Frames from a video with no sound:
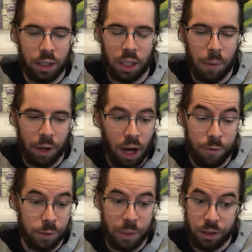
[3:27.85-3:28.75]
coming off
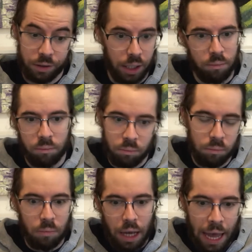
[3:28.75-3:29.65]
as me just like
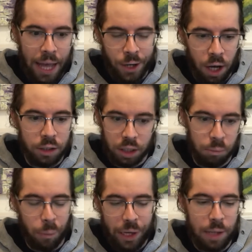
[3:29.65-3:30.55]
ad nauseum
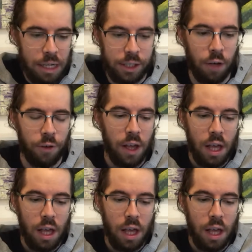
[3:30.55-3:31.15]
repeating myself.